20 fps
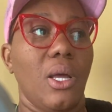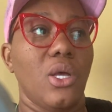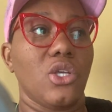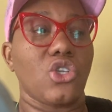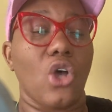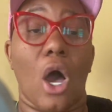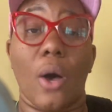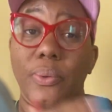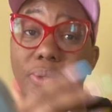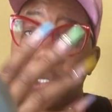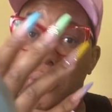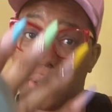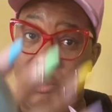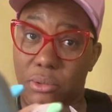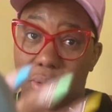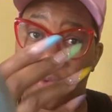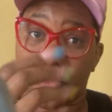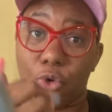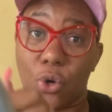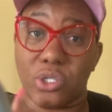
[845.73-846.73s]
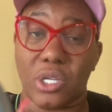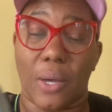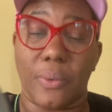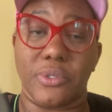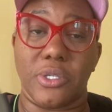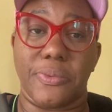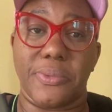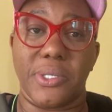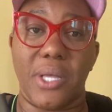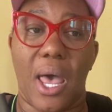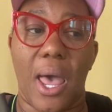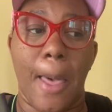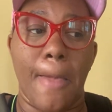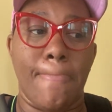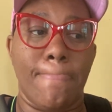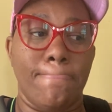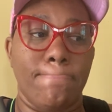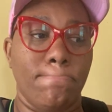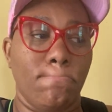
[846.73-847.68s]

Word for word: So I was, of course, I was upset.